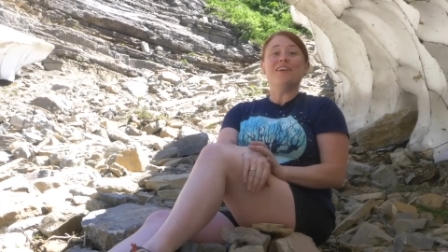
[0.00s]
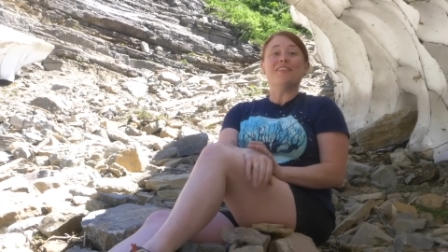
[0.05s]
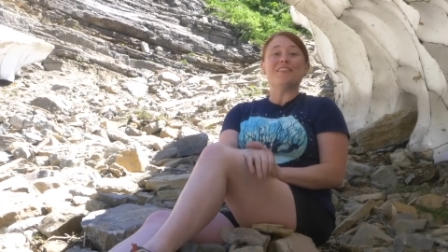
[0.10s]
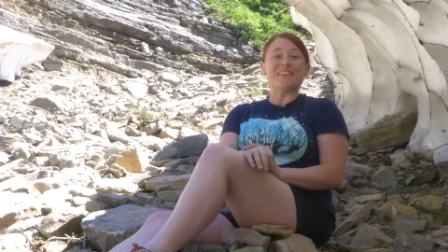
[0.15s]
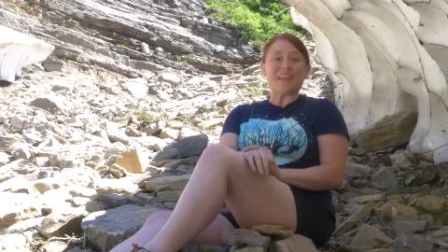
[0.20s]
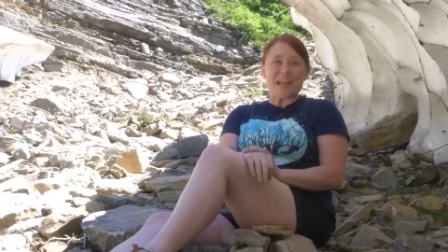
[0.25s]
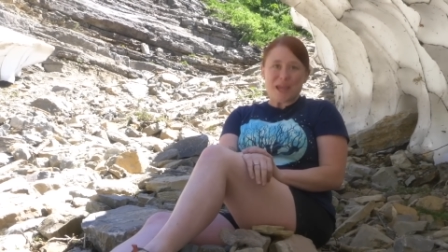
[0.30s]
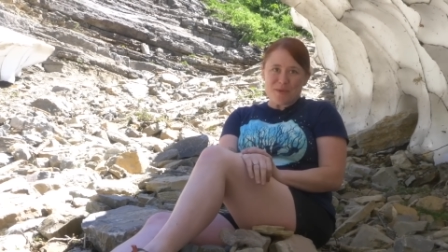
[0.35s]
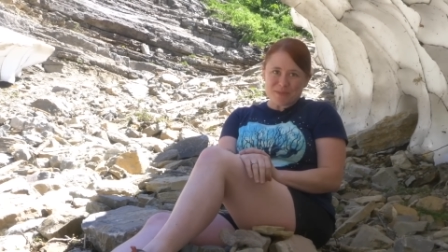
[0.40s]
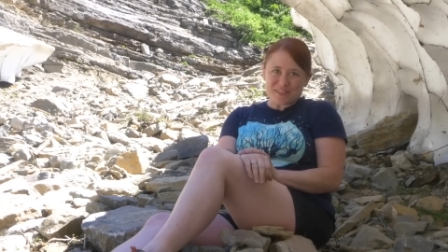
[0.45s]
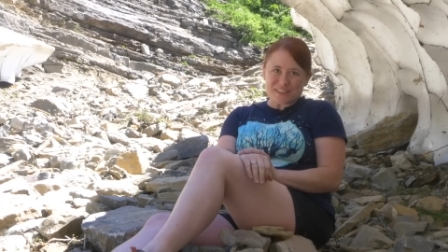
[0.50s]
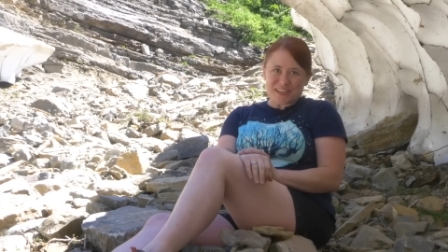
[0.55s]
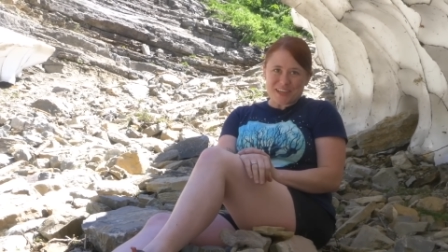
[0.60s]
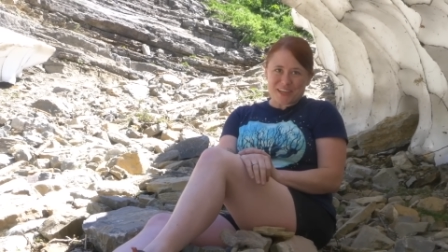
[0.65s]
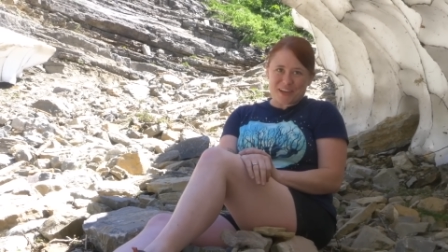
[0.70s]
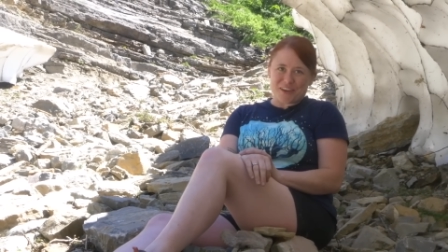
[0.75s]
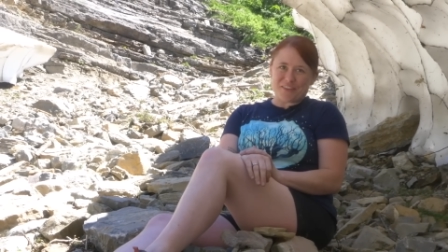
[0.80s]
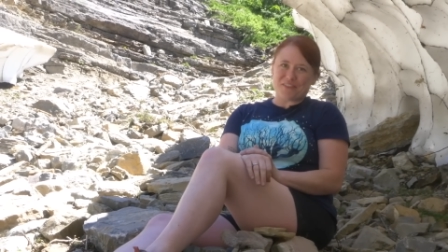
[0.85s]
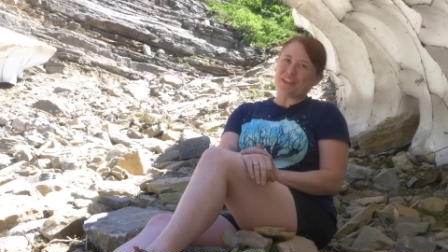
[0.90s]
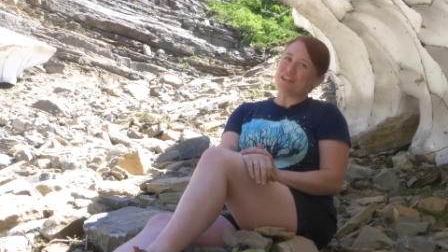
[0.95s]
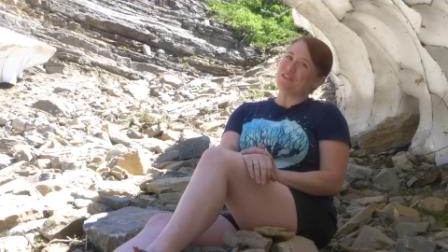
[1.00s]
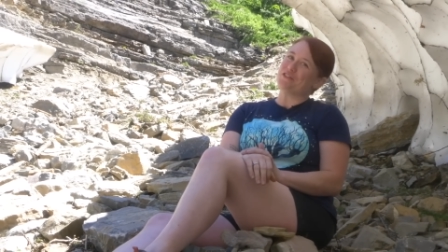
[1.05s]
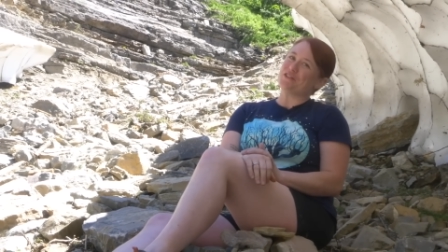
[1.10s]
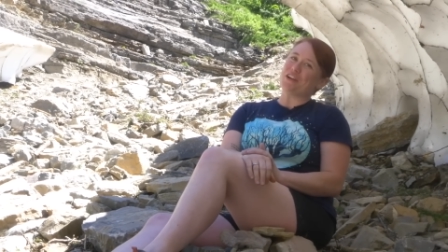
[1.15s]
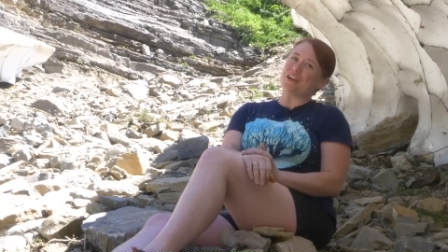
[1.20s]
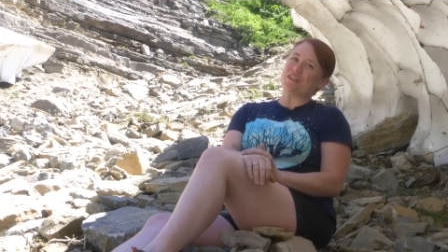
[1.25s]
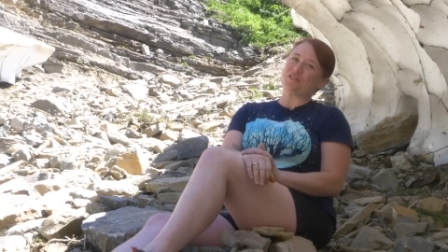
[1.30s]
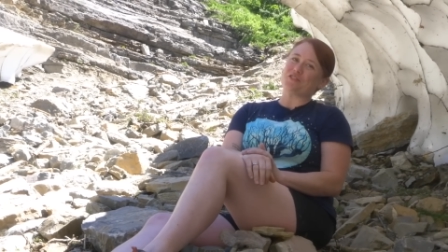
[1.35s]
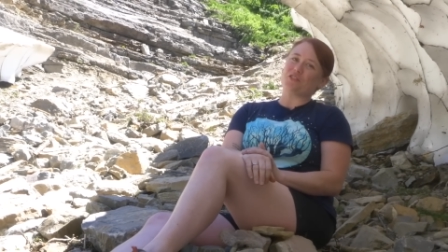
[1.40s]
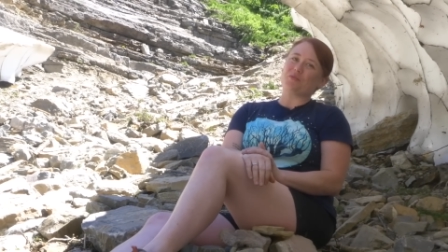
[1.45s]
the namesake of Glacier
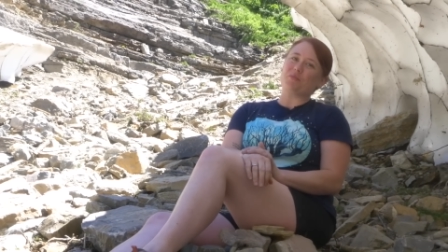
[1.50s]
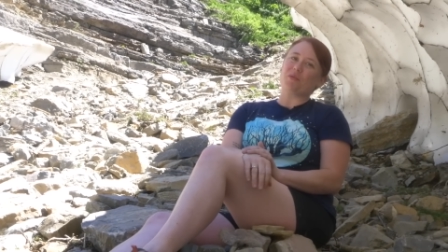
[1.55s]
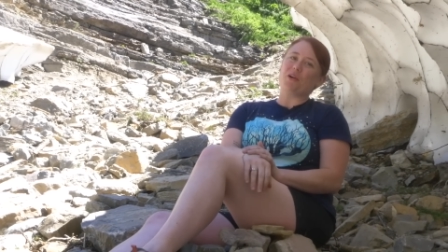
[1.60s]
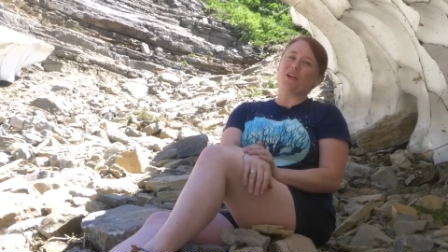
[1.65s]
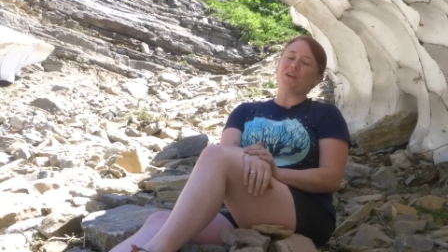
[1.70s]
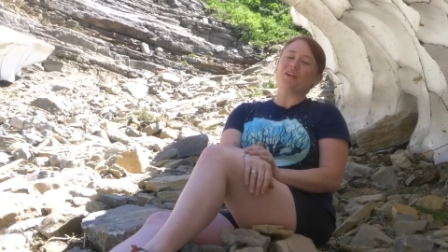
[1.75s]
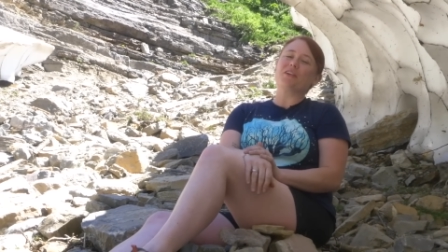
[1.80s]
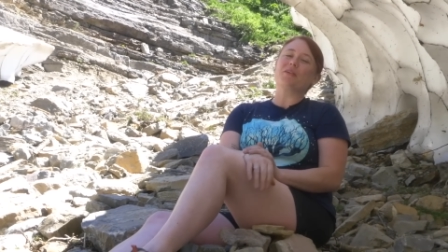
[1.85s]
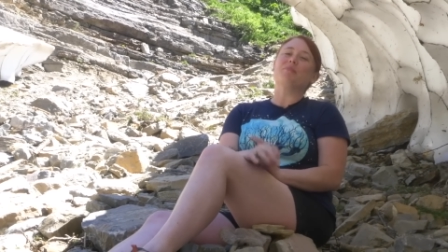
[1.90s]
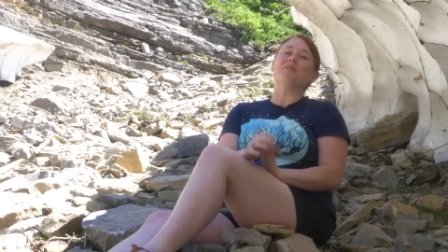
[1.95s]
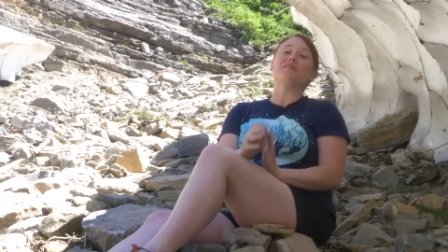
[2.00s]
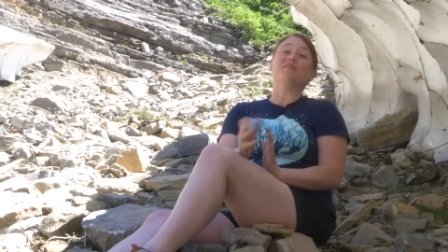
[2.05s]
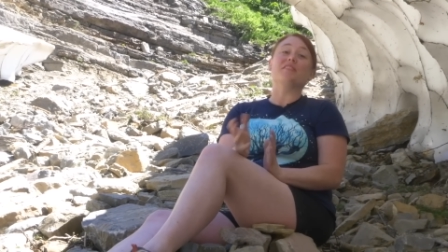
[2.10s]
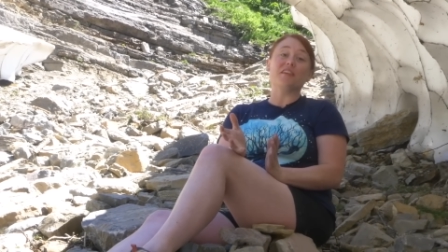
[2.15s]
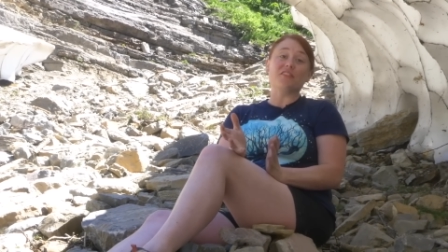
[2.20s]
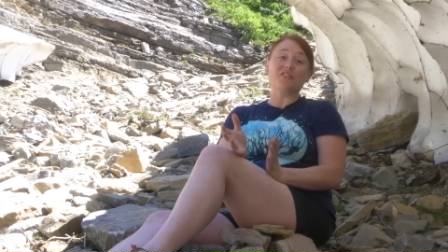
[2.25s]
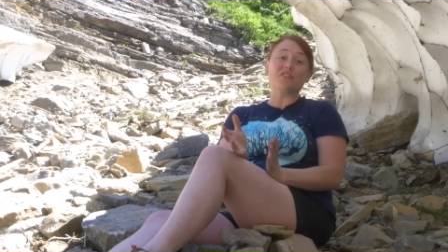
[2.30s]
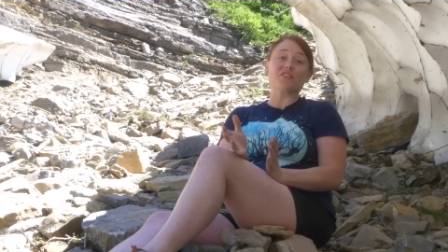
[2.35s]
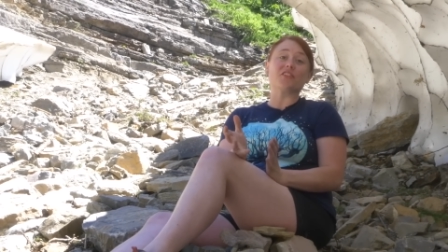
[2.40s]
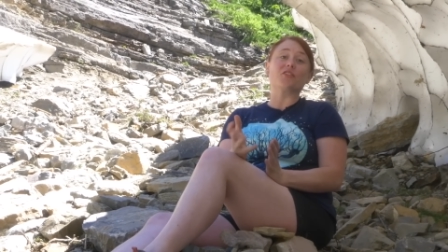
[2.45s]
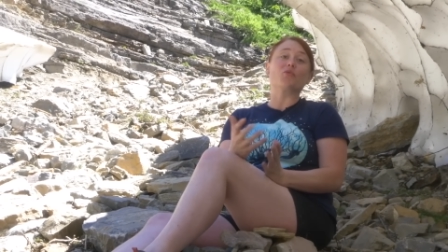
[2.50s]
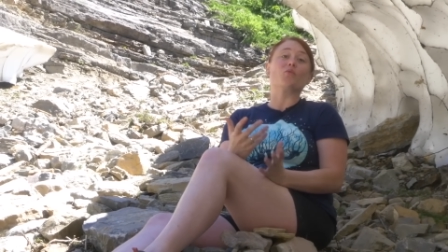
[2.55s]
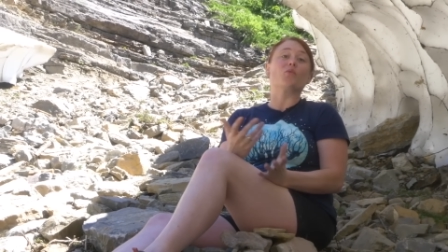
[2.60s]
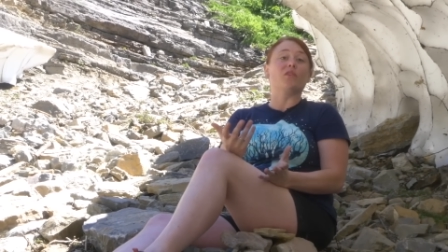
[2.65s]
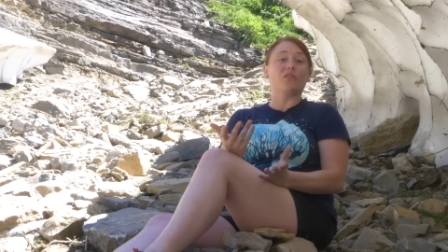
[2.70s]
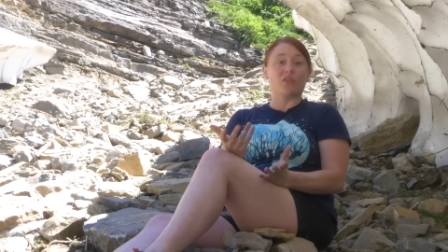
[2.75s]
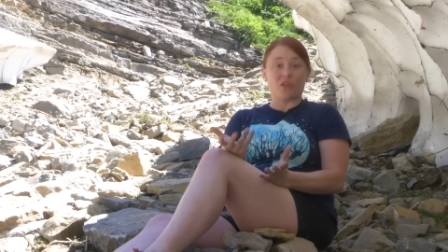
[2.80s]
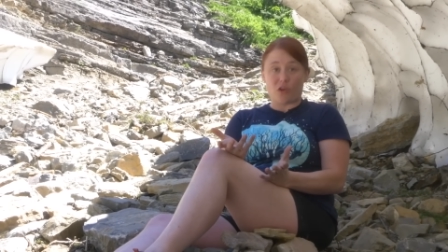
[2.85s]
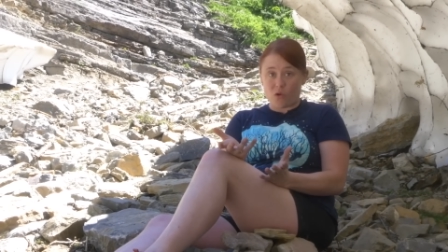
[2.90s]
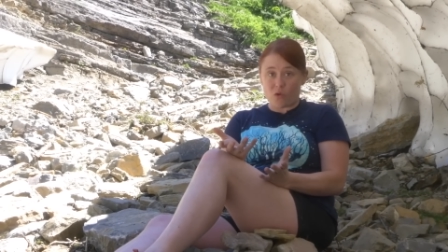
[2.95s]
National Park potentially
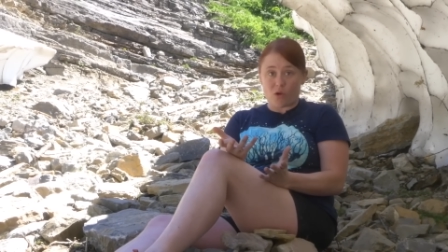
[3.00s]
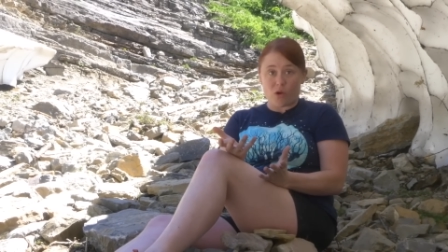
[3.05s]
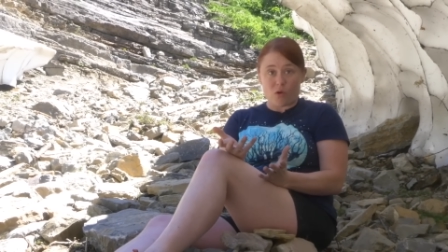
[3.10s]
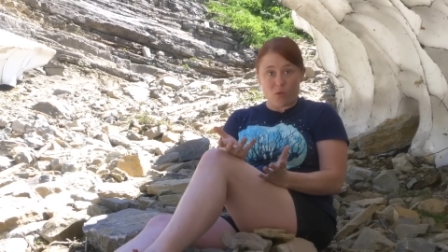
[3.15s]
will go